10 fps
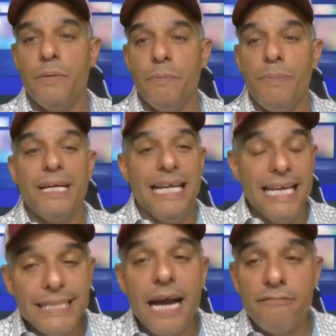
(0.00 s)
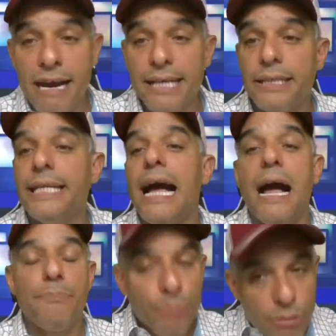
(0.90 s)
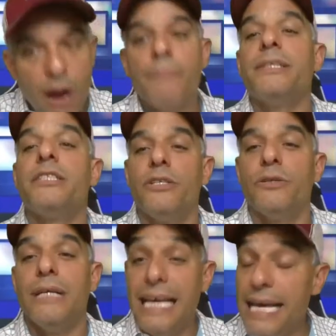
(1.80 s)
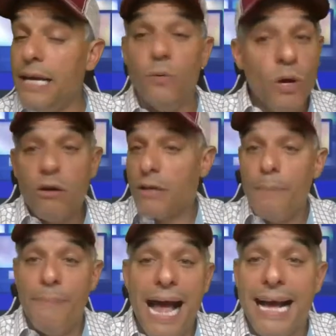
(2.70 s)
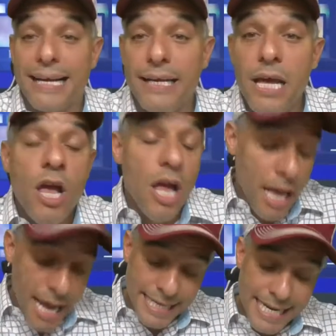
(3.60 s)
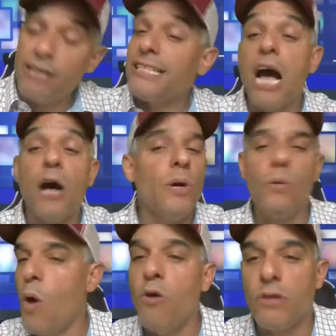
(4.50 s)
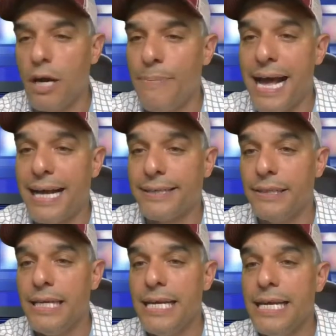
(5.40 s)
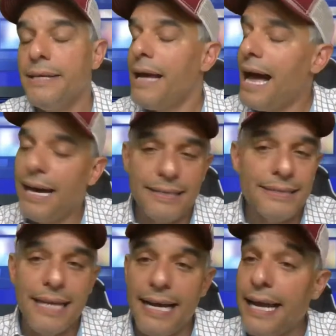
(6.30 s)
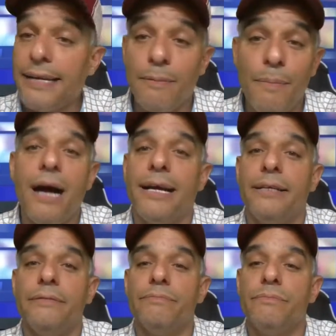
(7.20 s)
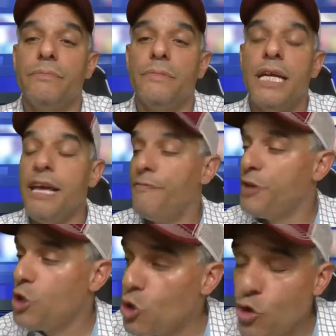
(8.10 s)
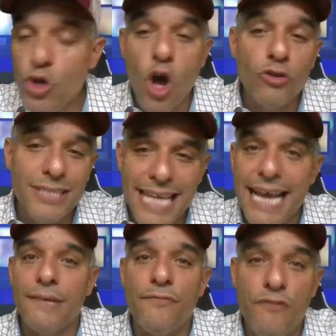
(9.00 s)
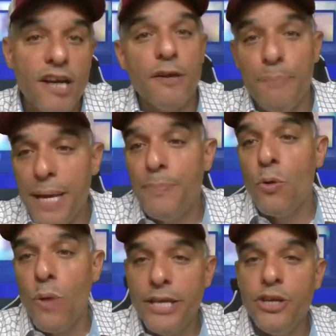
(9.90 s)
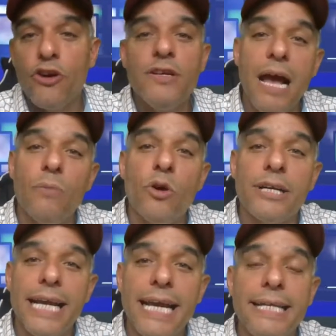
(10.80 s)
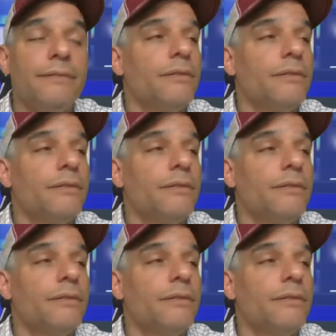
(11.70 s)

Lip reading: but indirectly, I promise you, it will come back. And here's how it won't come back. Out of sight, out of mind. If you don't stay in front of people when you're networking,